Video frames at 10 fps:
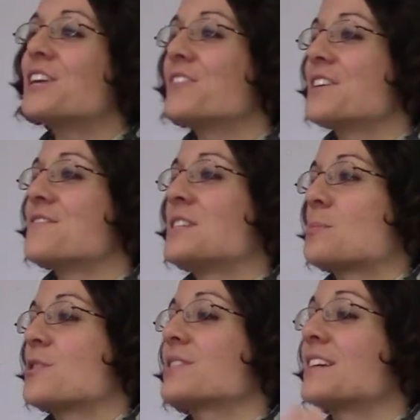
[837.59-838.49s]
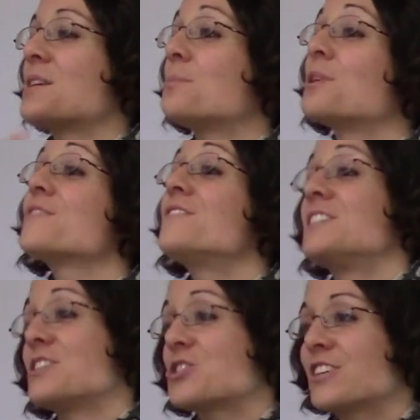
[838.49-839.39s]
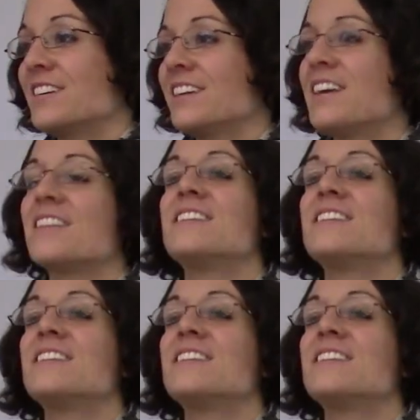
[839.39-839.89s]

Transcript: Even if this person had put physician,